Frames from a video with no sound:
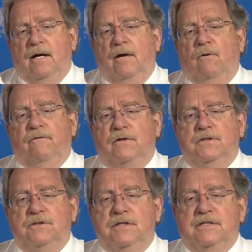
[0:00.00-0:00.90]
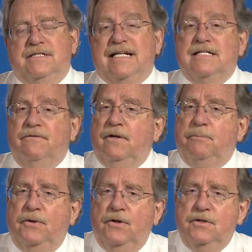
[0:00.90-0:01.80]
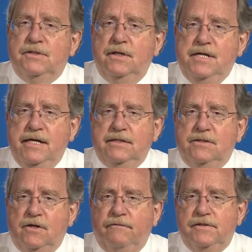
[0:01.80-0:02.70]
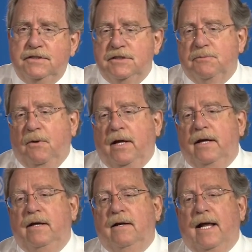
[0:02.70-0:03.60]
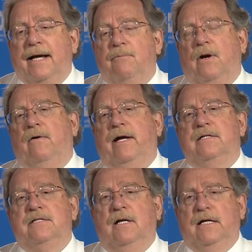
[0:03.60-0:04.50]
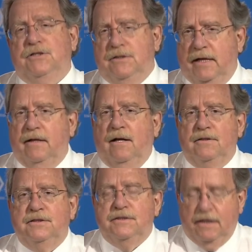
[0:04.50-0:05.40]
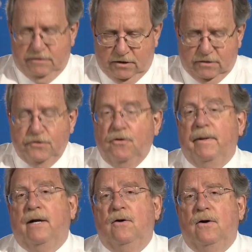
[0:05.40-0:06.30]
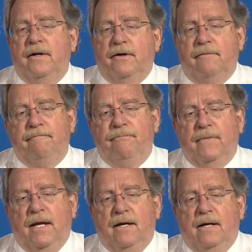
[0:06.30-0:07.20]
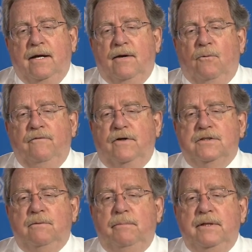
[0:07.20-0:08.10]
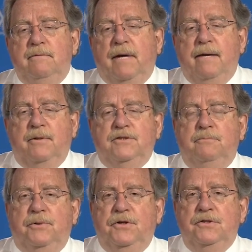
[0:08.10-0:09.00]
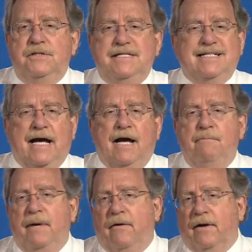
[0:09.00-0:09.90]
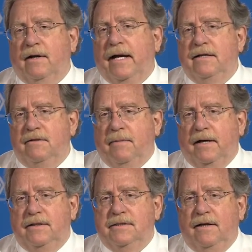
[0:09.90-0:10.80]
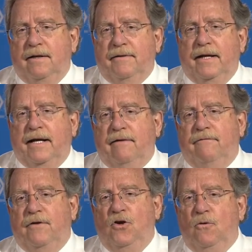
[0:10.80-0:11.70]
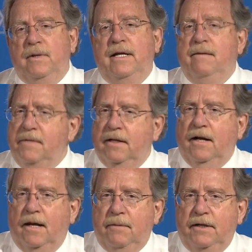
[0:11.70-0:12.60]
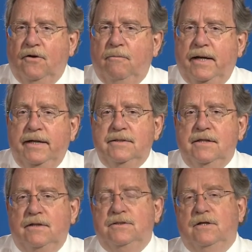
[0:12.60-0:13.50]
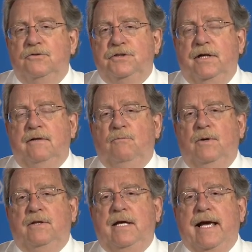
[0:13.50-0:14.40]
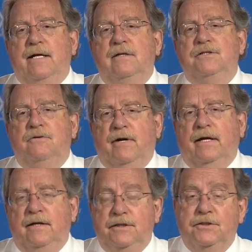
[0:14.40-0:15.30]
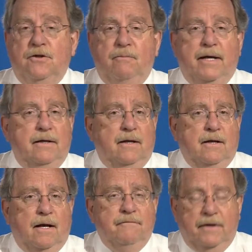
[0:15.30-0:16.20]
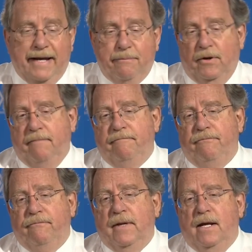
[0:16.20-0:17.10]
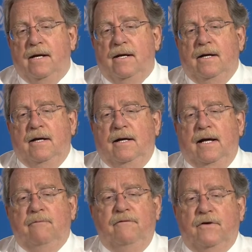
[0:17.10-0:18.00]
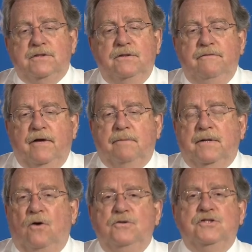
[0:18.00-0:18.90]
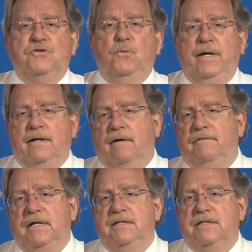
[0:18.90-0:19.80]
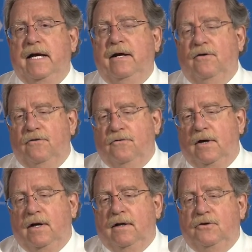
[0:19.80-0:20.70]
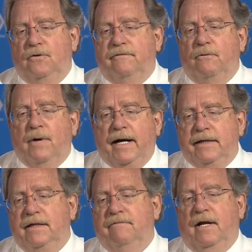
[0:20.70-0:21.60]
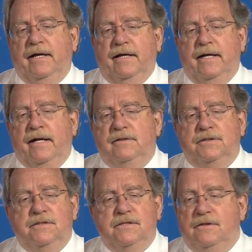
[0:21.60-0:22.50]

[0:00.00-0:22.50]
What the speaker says: We've also successfully produced a yeast surface display library and selection technologies that I talked to you about earlier. We've also been able to produce these chimeric antibodies that have human immunoglobulin domains associated with the antigen recognition domain of the lamprey. And we've also developed a whole suite of these SAGRs to a variety of glycan antigens,